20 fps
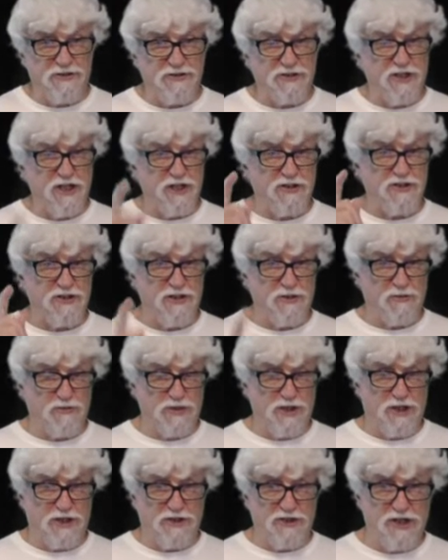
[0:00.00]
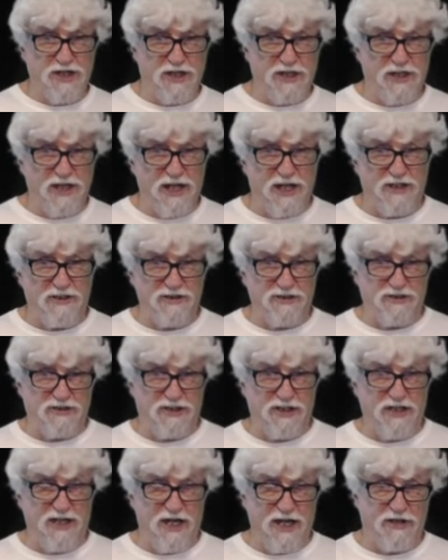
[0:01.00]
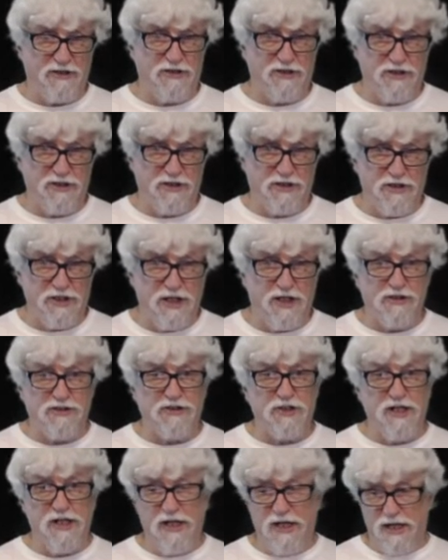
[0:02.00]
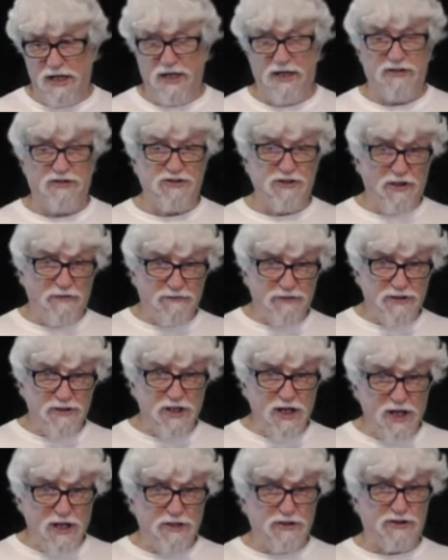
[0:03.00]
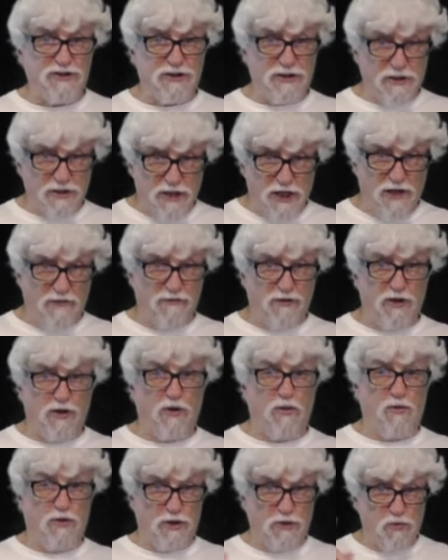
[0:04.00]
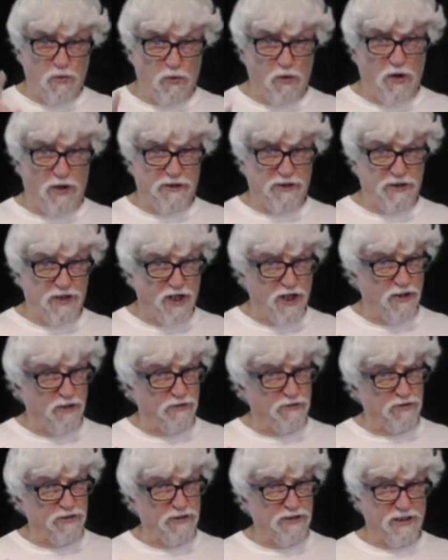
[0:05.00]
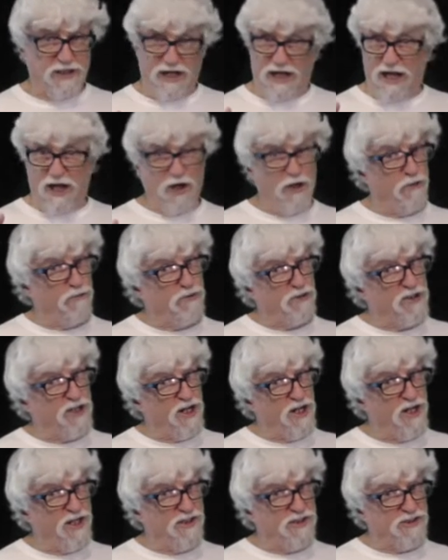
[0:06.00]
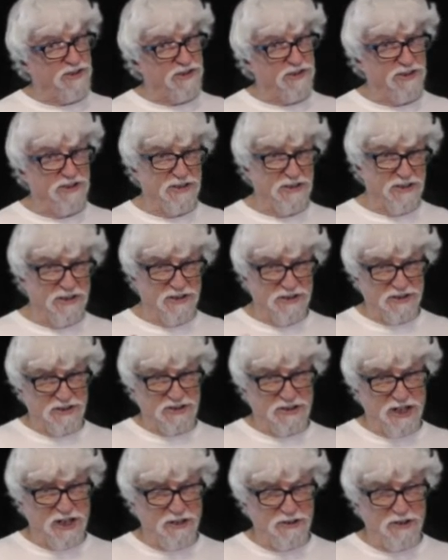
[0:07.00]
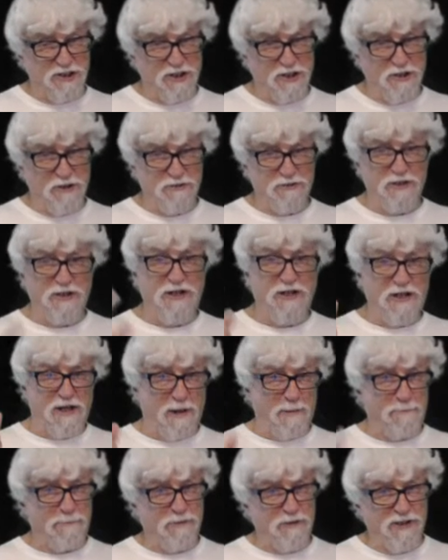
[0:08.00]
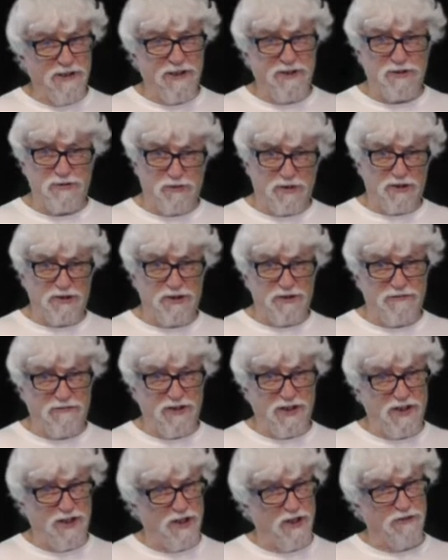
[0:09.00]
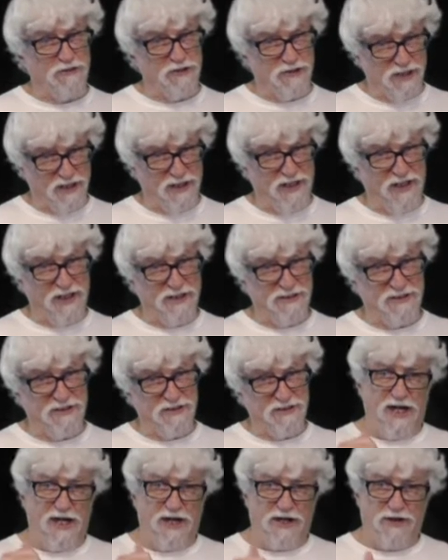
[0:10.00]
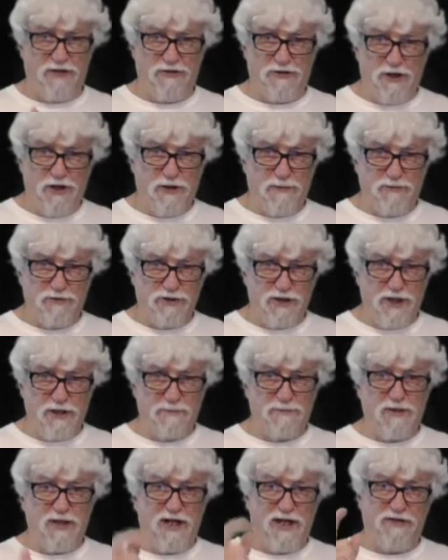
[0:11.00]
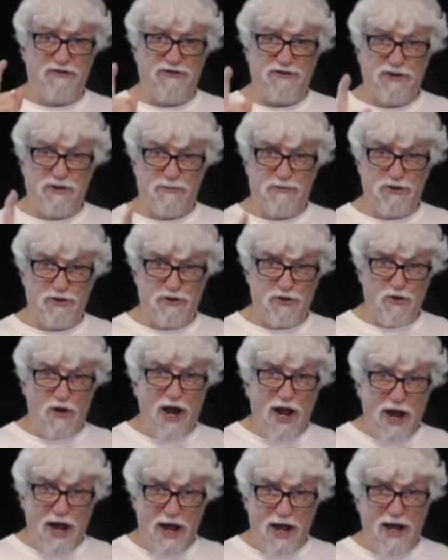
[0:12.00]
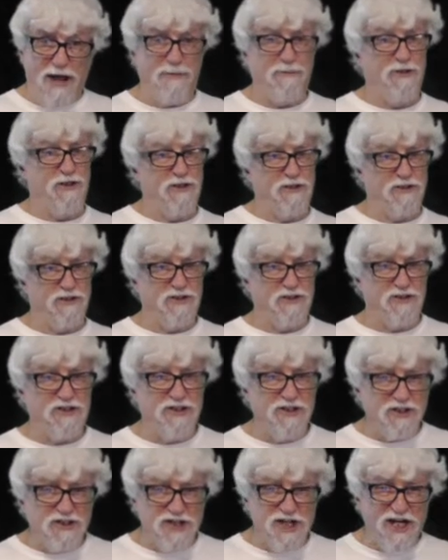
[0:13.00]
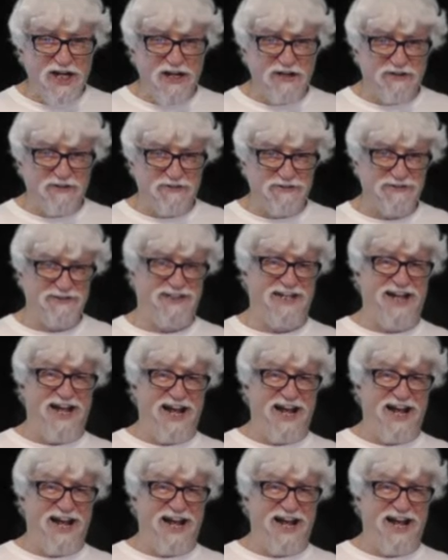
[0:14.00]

this kitchen and we're going to check it out and see how good it does. And see if it does cover with one coat. I hope it does. Stay tuned and please watch the video to the end and a thumbs up and subscribe to the channel.